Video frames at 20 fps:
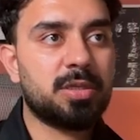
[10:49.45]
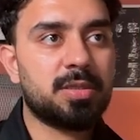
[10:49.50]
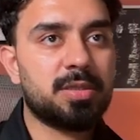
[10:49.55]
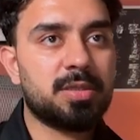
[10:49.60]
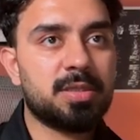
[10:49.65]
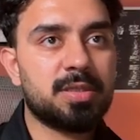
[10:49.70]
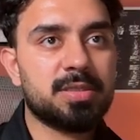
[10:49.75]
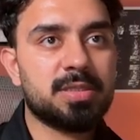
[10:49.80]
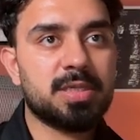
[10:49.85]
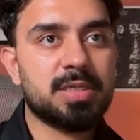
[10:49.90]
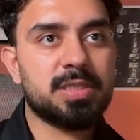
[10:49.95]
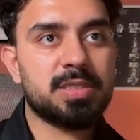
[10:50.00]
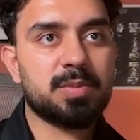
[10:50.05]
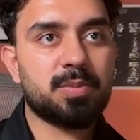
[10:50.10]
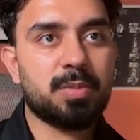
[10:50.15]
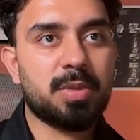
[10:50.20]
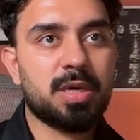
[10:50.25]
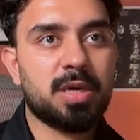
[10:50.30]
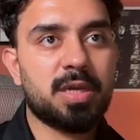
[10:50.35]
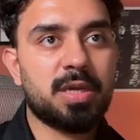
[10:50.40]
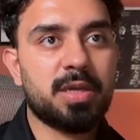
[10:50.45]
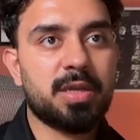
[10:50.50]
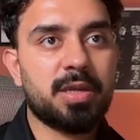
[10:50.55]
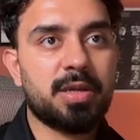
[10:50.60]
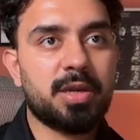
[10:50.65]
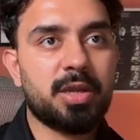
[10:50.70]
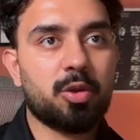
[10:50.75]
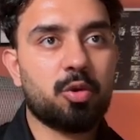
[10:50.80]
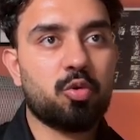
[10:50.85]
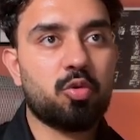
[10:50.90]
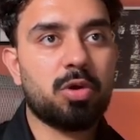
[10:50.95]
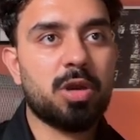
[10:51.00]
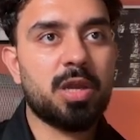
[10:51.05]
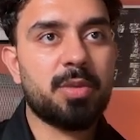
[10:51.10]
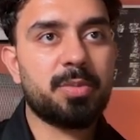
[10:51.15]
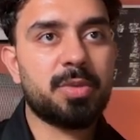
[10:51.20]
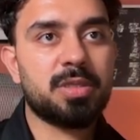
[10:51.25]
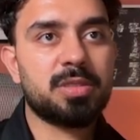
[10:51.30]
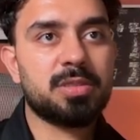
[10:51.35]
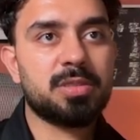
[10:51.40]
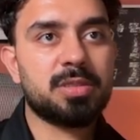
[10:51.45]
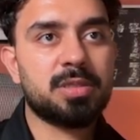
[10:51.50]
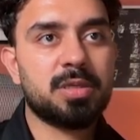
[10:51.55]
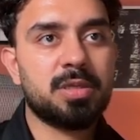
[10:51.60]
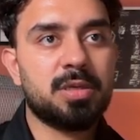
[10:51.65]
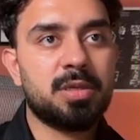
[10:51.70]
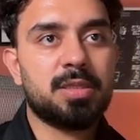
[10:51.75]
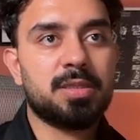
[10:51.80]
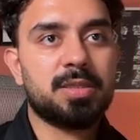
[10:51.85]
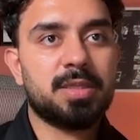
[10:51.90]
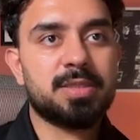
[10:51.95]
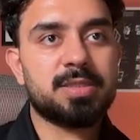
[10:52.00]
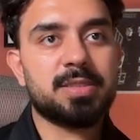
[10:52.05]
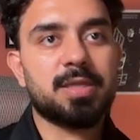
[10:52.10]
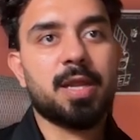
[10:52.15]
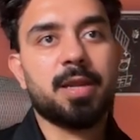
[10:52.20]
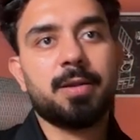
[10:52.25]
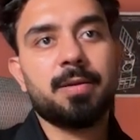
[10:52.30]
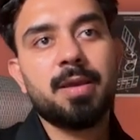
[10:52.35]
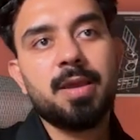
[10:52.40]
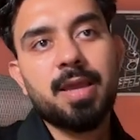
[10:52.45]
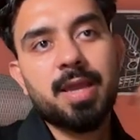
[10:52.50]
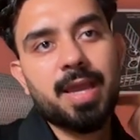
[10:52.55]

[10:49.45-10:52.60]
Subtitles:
this is my requirements, this is done.